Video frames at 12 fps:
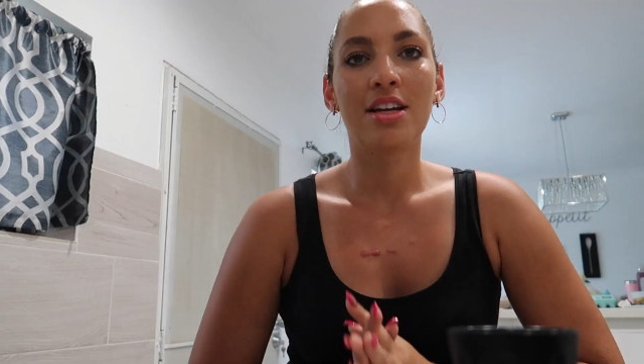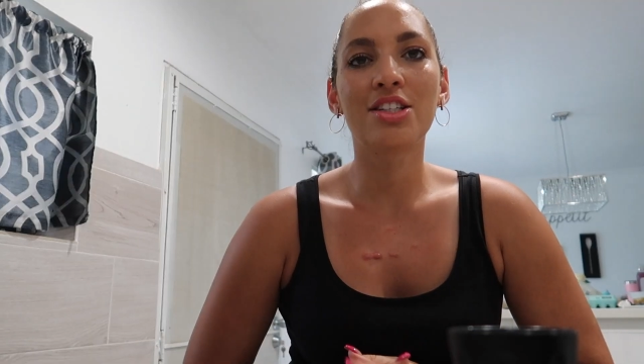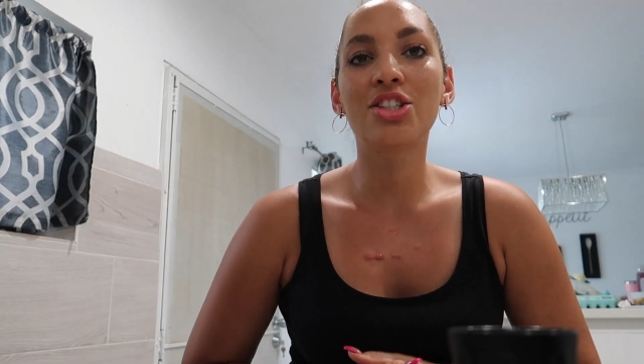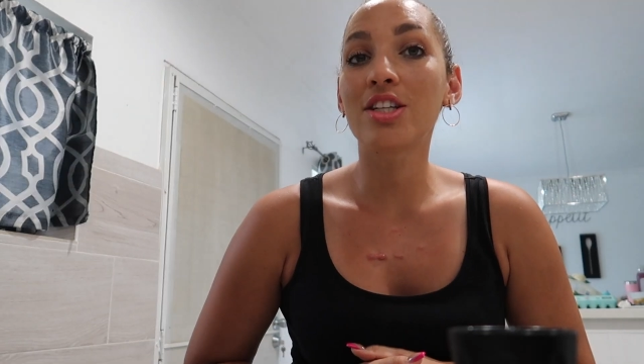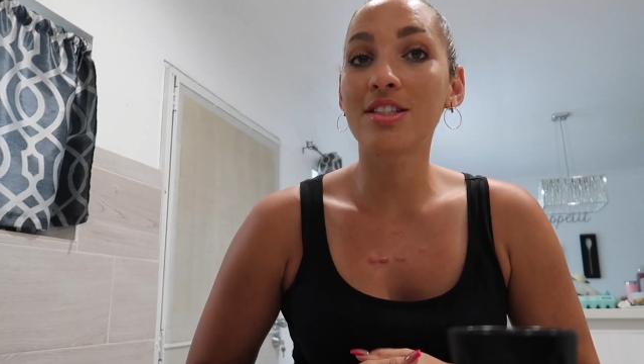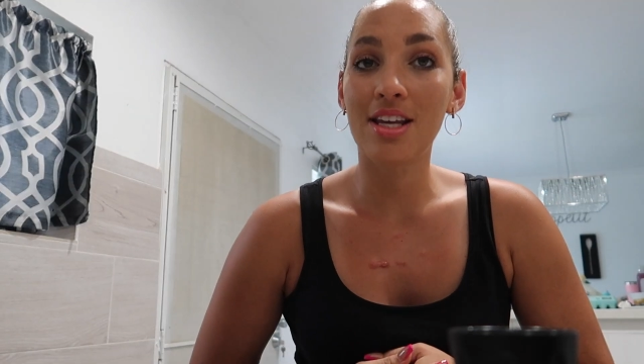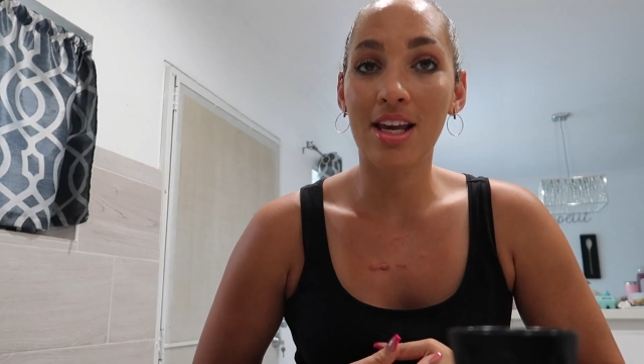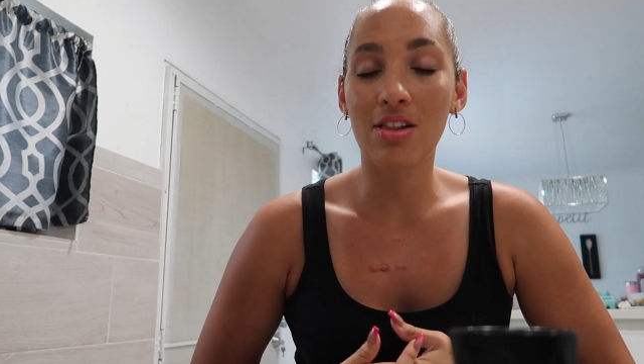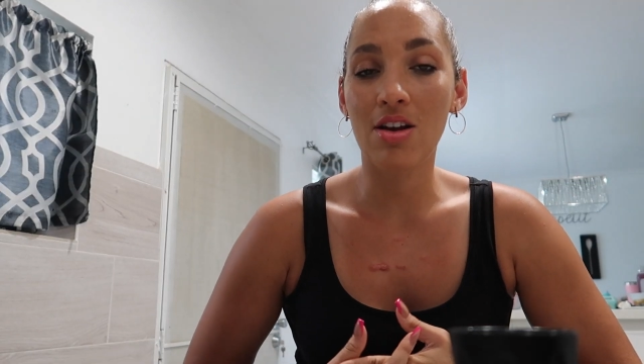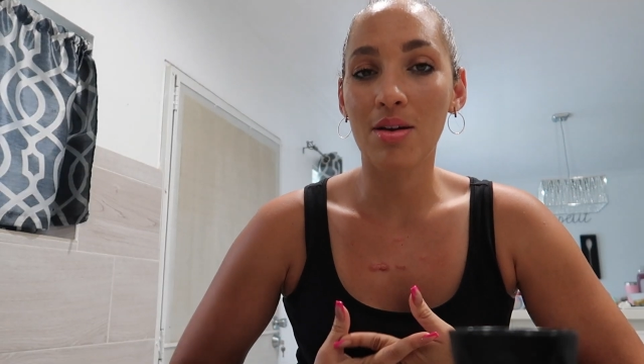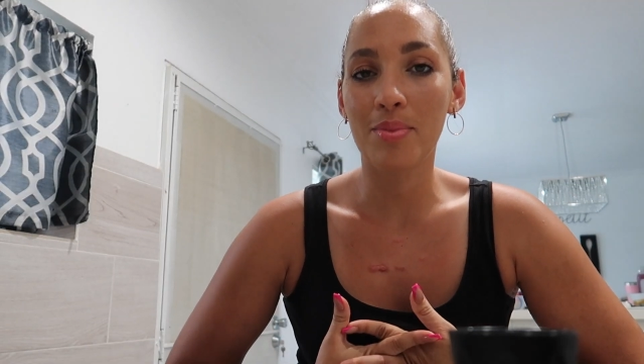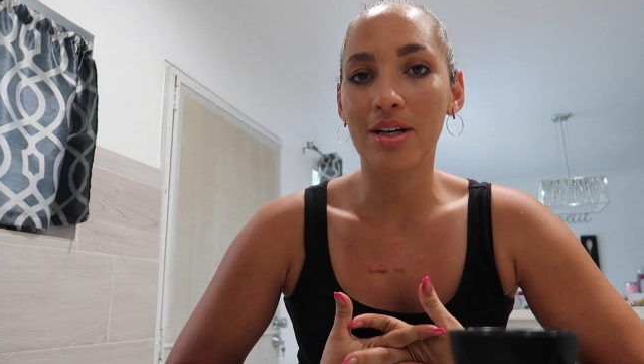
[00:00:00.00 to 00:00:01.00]
It shouldn't take
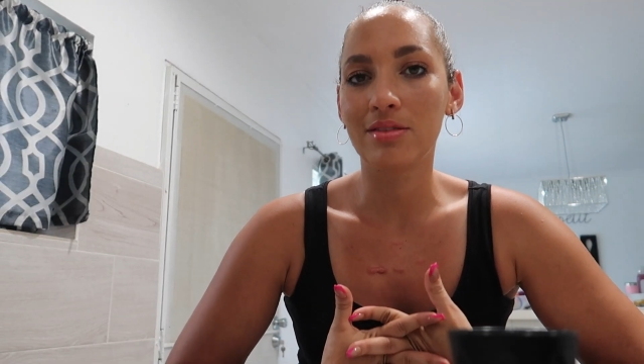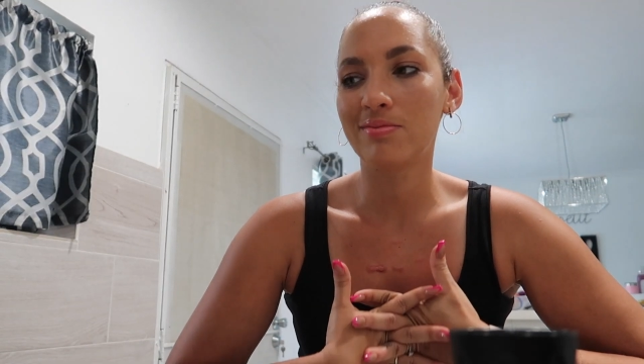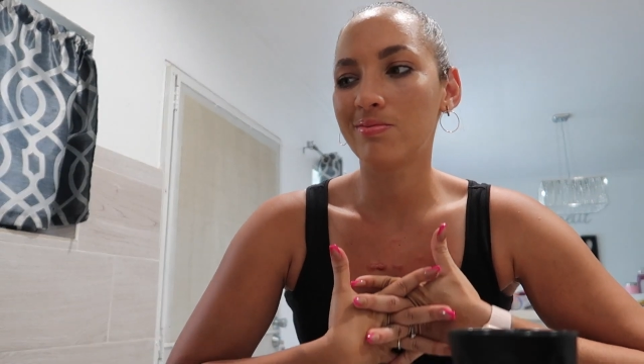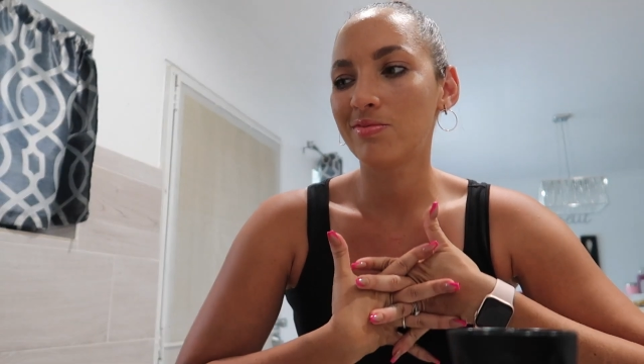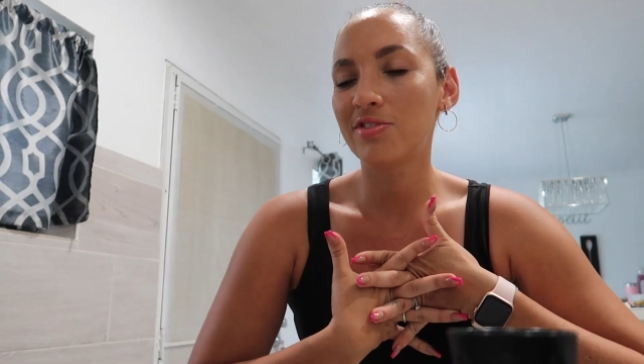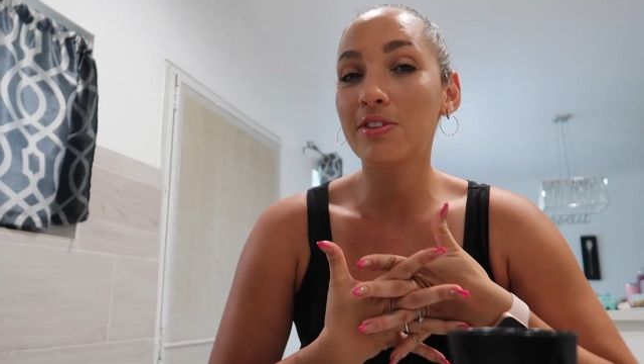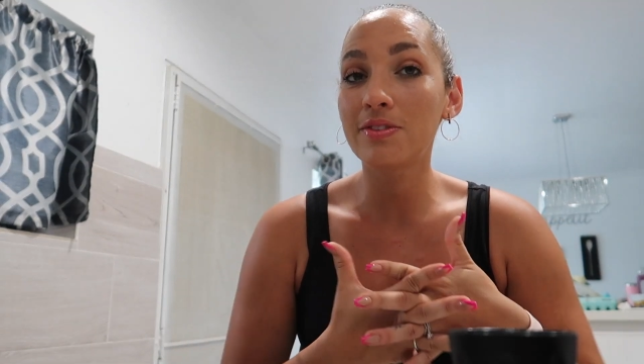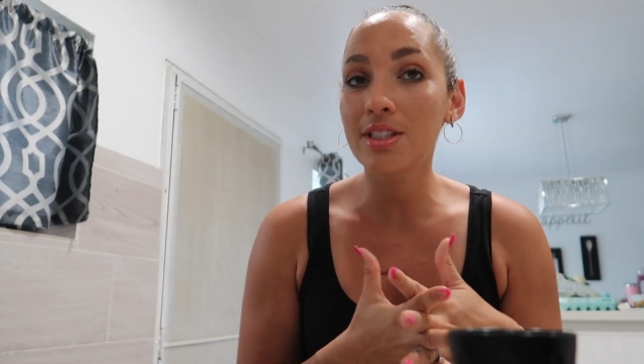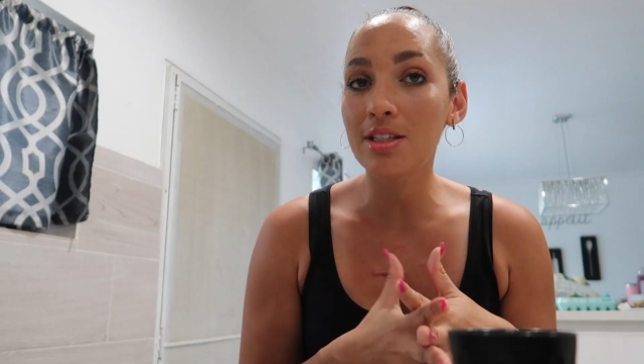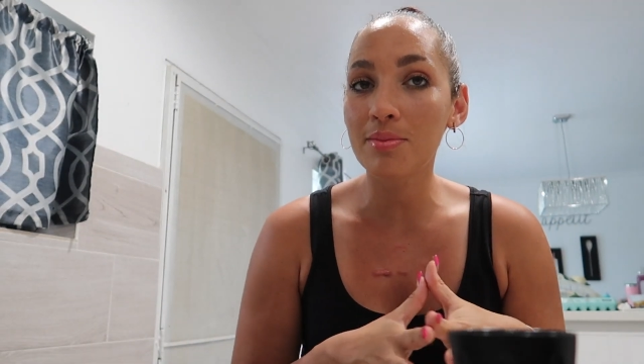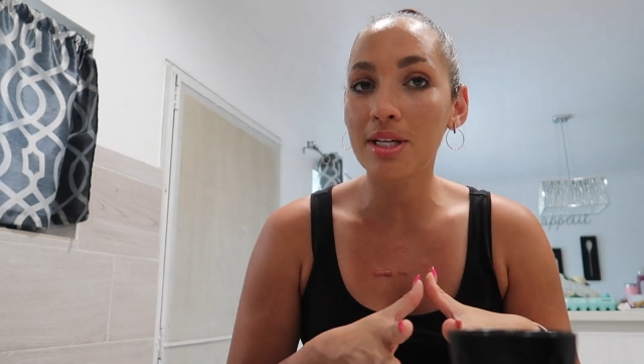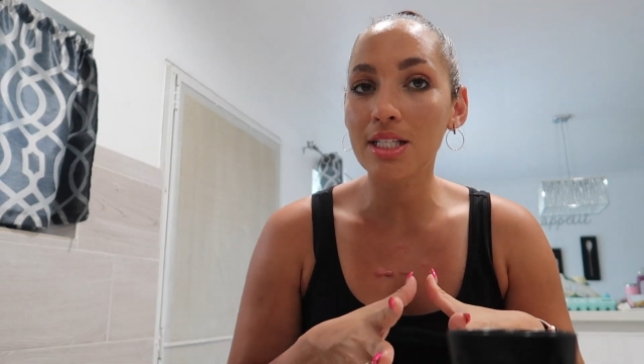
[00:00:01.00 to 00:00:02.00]
long, about
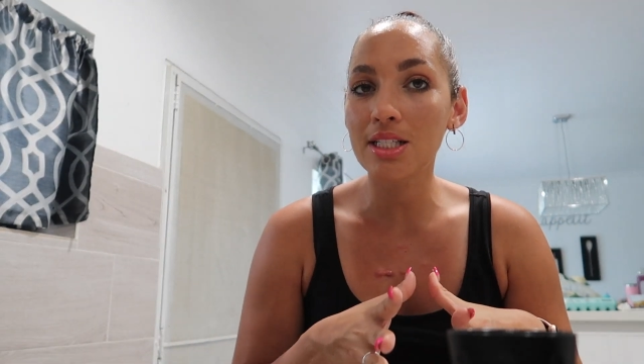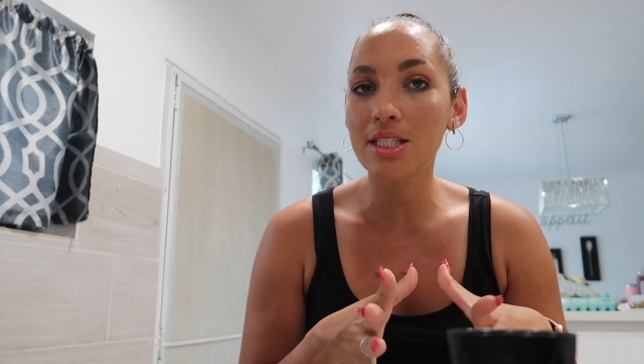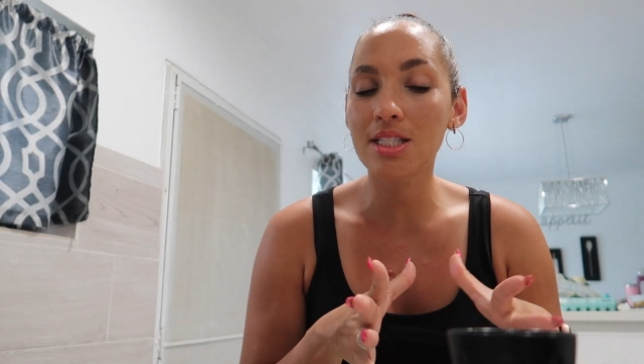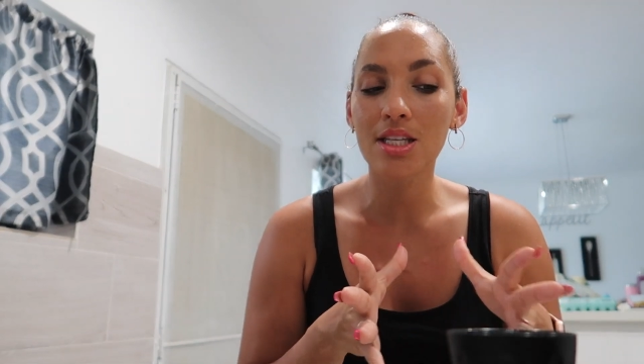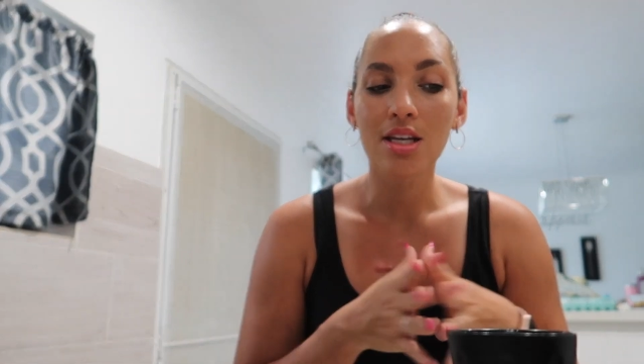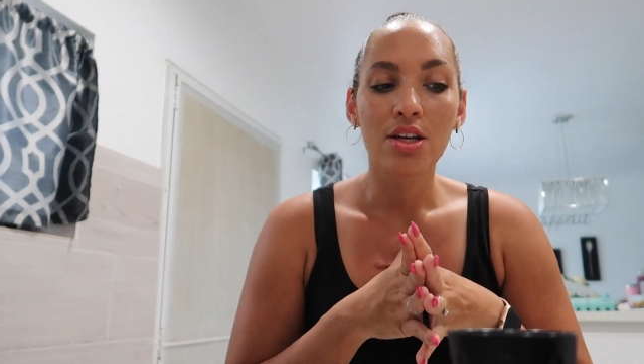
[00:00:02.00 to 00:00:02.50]
15 minutes.